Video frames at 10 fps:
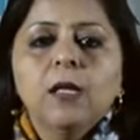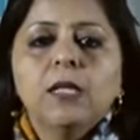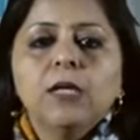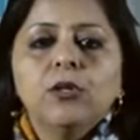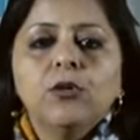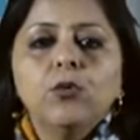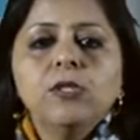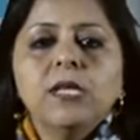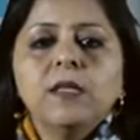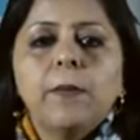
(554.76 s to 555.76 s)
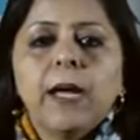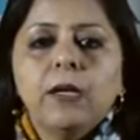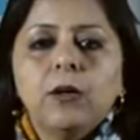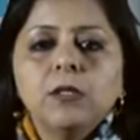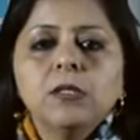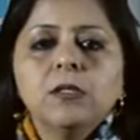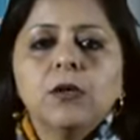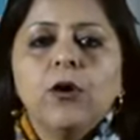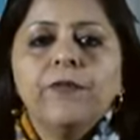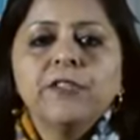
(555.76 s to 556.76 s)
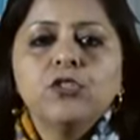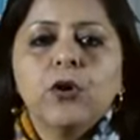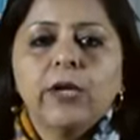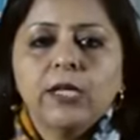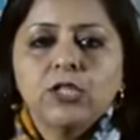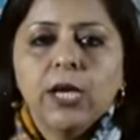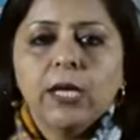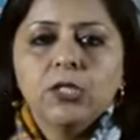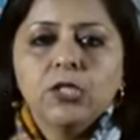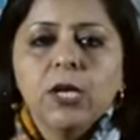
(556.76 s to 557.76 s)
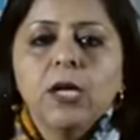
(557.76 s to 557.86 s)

that the rules and the bylaws of a stock exchange